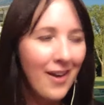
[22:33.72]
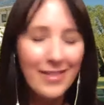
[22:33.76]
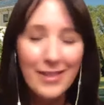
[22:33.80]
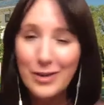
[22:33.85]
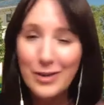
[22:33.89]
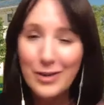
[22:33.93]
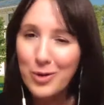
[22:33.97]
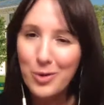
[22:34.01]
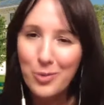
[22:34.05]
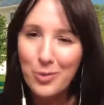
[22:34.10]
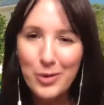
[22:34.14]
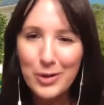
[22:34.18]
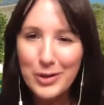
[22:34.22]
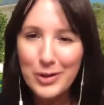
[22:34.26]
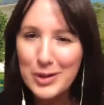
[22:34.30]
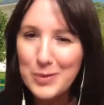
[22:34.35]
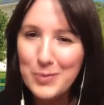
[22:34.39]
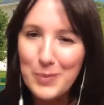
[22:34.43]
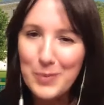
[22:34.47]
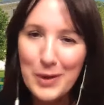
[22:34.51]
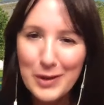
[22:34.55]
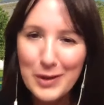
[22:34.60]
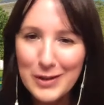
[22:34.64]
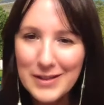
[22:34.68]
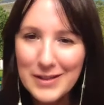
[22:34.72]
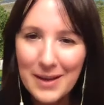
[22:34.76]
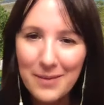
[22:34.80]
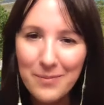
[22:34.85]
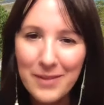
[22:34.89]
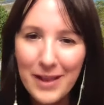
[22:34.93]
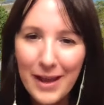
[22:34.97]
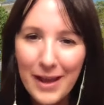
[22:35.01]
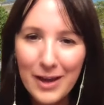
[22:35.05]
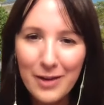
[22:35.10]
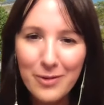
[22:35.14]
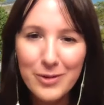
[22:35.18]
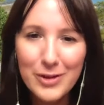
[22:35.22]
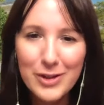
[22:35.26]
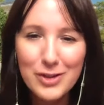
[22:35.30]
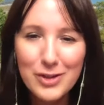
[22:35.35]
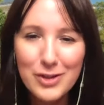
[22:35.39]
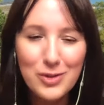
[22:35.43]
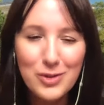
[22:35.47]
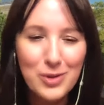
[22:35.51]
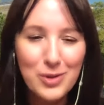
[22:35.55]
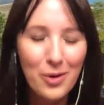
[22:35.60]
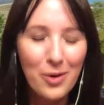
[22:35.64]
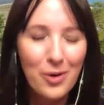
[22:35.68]
they don't really speak the same language.
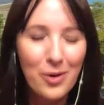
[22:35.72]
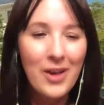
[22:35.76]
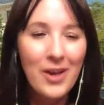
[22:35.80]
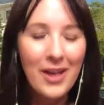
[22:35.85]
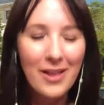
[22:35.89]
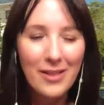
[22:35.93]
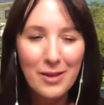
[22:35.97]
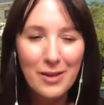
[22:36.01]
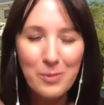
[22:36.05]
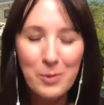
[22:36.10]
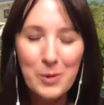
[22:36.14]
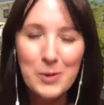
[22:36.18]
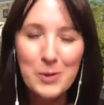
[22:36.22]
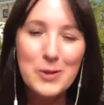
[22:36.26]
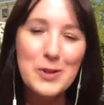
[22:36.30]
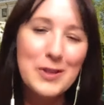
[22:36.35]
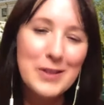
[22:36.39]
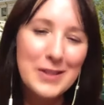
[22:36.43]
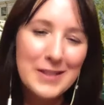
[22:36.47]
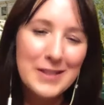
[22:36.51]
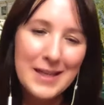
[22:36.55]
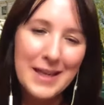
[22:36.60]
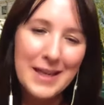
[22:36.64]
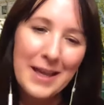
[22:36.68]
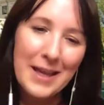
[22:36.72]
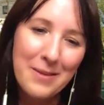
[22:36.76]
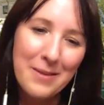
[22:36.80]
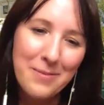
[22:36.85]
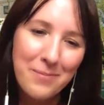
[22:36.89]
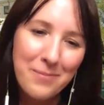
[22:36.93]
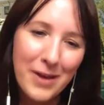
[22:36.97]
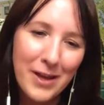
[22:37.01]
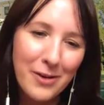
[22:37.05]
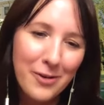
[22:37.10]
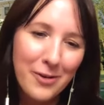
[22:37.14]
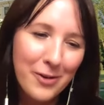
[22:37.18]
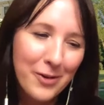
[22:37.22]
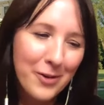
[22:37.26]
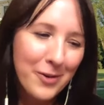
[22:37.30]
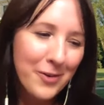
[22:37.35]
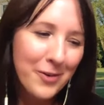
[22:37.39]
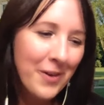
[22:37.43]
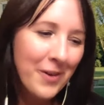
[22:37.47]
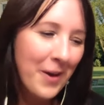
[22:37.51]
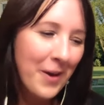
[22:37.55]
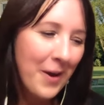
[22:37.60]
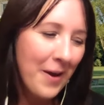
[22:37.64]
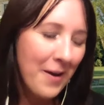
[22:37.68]
So the person sitting in the middle,
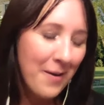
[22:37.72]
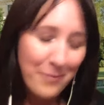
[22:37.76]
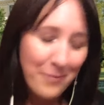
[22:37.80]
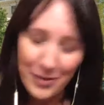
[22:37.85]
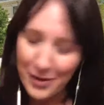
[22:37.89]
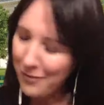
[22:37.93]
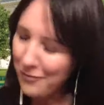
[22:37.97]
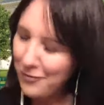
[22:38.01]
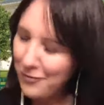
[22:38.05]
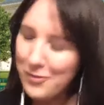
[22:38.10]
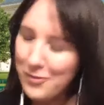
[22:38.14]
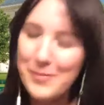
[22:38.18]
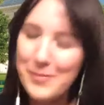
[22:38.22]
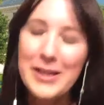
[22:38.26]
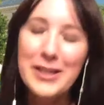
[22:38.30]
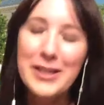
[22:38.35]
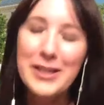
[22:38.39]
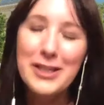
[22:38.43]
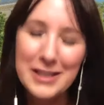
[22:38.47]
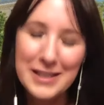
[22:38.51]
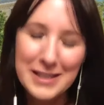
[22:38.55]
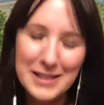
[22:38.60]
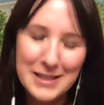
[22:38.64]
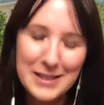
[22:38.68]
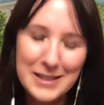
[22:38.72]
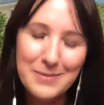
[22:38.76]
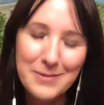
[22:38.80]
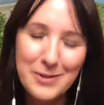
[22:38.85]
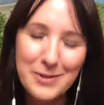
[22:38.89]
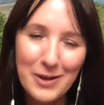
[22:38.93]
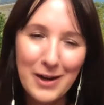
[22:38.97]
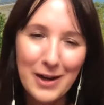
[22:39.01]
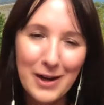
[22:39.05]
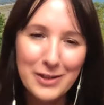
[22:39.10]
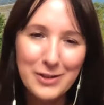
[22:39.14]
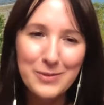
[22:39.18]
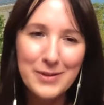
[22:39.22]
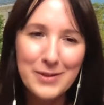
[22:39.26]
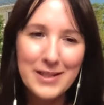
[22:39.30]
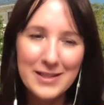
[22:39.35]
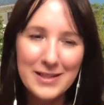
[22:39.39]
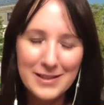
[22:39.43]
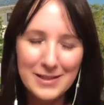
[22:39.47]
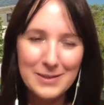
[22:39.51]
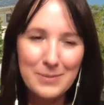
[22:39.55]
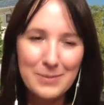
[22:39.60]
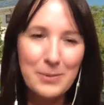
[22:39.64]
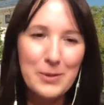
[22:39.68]
um, the information systems graduate
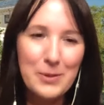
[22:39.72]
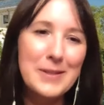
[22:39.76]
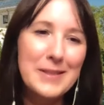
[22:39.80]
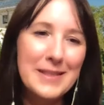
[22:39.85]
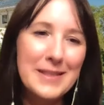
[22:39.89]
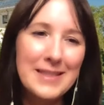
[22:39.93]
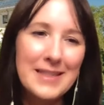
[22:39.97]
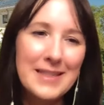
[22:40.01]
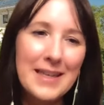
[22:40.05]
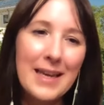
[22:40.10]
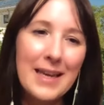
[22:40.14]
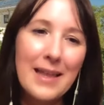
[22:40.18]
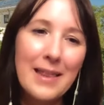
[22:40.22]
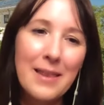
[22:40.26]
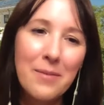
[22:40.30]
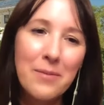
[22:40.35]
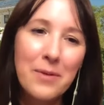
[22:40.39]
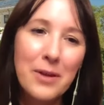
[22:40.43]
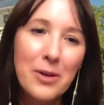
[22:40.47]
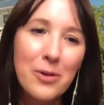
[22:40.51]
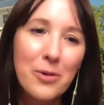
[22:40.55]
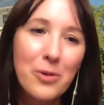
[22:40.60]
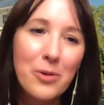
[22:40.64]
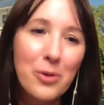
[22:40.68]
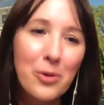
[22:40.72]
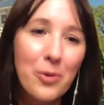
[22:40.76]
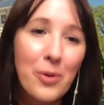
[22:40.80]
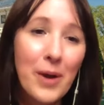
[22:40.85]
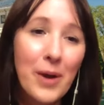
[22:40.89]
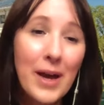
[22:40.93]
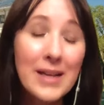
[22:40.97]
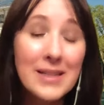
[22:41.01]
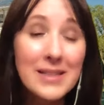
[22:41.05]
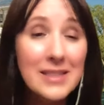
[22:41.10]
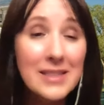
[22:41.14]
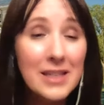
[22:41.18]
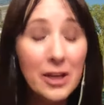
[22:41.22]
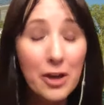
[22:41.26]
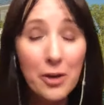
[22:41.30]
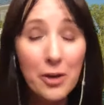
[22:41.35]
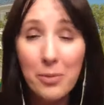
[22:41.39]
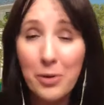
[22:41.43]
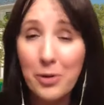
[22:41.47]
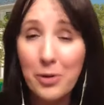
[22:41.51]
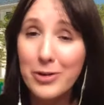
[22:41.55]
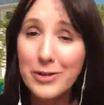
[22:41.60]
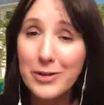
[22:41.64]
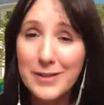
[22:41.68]
is the person sitting in the middle who has the
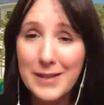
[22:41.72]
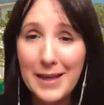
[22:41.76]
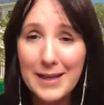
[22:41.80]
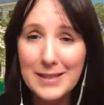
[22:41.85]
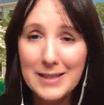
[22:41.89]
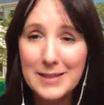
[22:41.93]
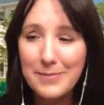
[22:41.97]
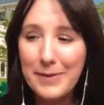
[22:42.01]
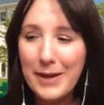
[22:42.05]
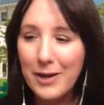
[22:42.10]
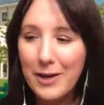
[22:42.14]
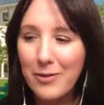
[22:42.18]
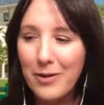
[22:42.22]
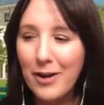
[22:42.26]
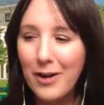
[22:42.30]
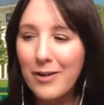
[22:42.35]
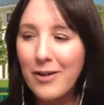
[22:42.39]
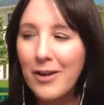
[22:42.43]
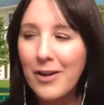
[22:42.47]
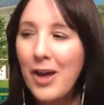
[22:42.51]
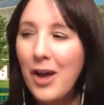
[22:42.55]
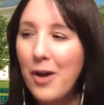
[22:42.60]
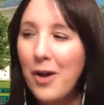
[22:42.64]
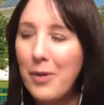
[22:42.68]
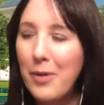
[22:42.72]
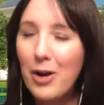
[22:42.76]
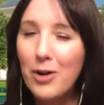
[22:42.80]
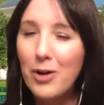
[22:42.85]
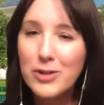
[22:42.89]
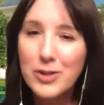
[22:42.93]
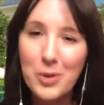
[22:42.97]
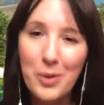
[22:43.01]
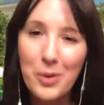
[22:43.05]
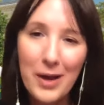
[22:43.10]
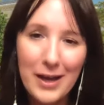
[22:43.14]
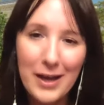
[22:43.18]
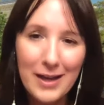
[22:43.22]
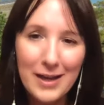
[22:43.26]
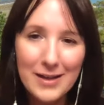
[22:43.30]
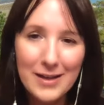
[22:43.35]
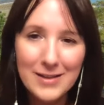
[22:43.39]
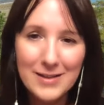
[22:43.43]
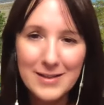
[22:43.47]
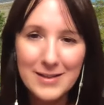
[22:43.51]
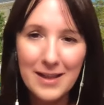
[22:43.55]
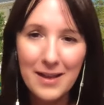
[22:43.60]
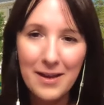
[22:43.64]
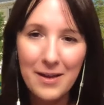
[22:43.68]
computer science background, but also has
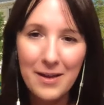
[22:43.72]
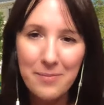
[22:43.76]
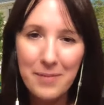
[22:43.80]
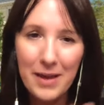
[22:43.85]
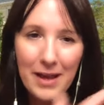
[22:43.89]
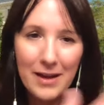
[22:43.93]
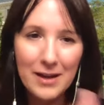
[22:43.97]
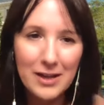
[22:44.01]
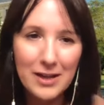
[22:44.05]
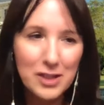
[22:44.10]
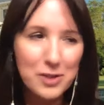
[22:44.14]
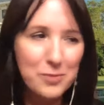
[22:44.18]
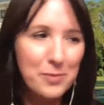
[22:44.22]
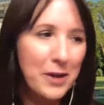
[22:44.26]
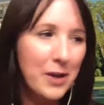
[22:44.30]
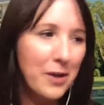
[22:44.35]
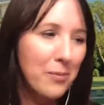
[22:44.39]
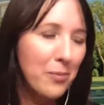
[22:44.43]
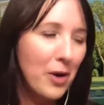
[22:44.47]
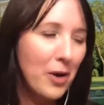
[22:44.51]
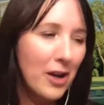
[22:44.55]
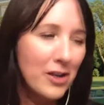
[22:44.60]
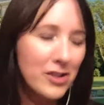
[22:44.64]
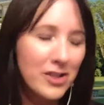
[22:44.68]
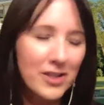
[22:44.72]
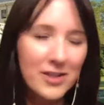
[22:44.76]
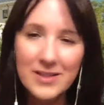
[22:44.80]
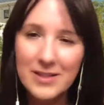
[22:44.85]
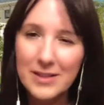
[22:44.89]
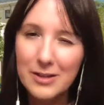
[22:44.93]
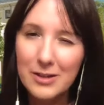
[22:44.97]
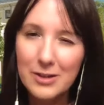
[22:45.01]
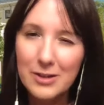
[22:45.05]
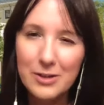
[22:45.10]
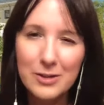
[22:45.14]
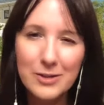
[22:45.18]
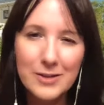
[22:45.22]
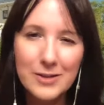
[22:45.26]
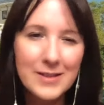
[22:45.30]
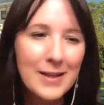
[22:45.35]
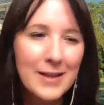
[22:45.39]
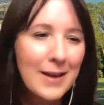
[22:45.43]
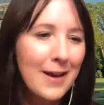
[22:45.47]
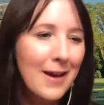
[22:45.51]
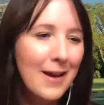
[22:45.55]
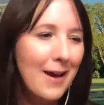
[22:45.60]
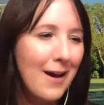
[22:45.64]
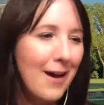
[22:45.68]
the management, project skills,
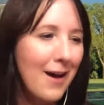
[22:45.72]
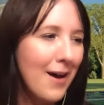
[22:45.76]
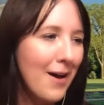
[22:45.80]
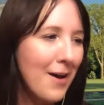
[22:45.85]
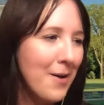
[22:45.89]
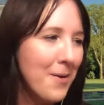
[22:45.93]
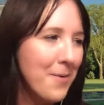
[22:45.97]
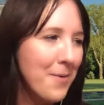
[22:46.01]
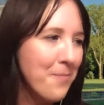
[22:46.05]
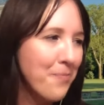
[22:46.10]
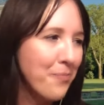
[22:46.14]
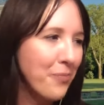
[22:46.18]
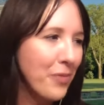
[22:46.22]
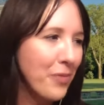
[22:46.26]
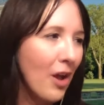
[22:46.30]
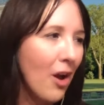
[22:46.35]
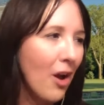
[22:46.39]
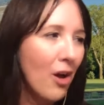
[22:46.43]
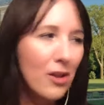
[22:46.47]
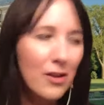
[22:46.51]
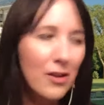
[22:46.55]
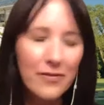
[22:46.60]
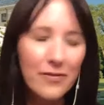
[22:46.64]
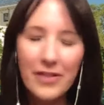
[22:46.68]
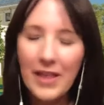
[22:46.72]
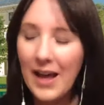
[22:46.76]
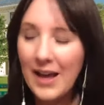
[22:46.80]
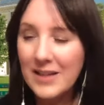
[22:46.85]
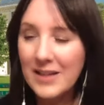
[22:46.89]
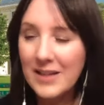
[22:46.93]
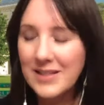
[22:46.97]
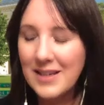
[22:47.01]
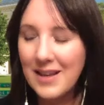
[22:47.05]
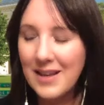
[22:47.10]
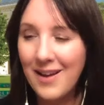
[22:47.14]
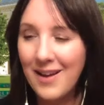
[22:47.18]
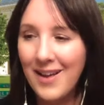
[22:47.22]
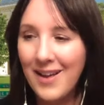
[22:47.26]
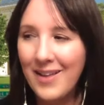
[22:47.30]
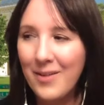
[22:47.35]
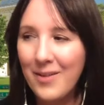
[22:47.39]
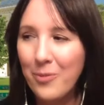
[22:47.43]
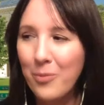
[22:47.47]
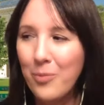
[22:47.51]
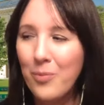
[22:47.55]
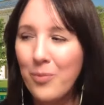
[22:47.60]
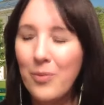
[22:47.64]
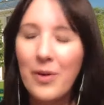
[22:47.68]
um, all of that, uh,
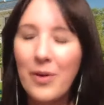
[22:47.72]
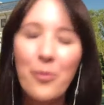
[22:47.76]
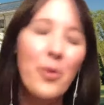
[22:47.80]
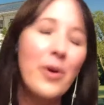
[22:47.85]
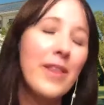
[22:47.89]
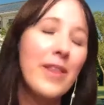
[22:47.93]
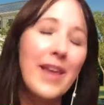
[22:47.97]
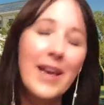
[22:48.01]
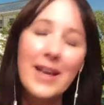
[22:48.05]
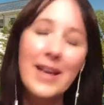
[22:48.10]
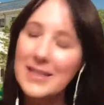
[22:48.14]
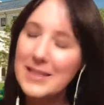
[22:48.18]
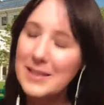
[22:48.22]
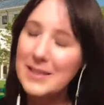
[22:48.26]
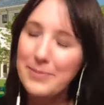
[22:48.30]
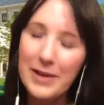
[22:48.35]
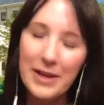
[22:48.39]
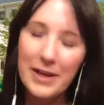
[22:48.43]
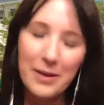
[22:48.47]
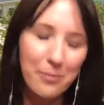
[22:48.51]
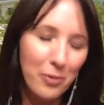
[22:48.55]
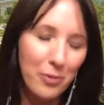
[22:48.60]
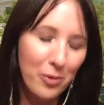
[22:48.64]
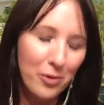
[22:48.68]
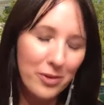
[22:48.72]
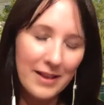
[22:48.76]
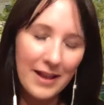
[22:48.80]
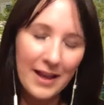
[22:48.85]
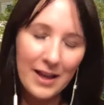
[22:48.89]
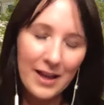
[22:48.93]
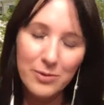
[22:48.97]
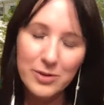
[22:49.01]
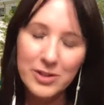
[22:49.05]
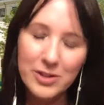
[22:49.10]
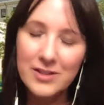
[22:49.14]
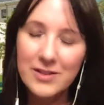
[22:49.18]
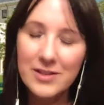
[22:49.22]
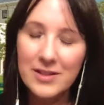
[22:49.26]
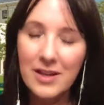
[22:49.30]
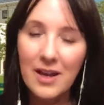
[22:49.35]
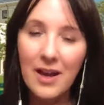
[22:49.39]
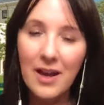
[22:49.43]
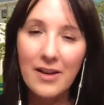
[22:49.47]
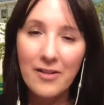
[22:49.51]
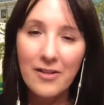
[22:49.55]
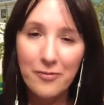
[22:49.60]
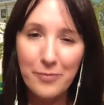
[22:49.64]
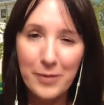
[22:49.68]
where they can speak both languages and
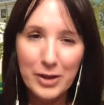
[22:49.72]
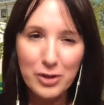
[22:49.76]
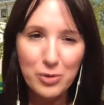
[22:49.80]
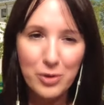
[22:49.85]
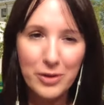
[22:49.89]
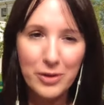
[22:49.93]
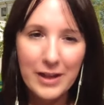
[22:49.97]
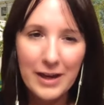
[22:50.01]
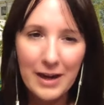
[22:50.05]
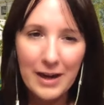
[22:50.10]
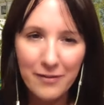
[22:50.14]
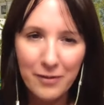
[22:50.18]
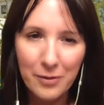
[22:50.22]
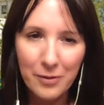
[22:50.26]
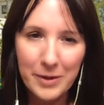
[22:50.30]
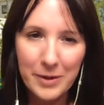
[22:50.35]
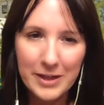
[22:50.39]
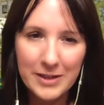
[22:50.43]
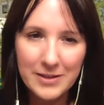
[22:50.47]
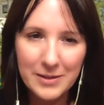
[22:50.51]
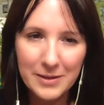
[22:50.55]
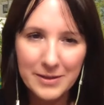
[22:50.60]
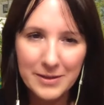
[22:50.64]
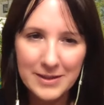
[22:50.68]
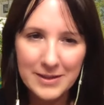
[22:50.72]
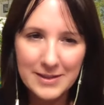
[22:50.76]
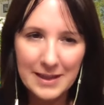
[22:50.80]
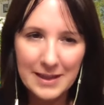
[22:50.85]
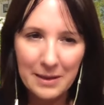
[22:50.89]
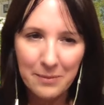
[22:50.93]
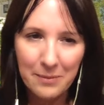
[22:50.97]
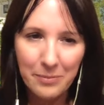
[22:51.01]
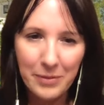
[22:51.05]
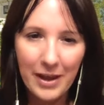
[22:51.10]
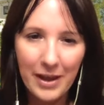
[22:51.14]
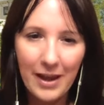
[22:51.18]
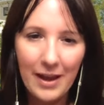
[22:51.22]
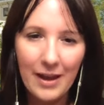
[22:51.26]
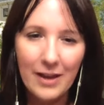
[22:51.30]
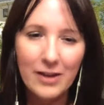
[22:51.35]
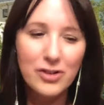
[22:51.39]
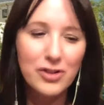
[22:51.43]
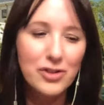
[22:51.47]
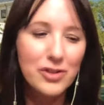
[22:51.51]
kind of make sure that everybody's on the same page.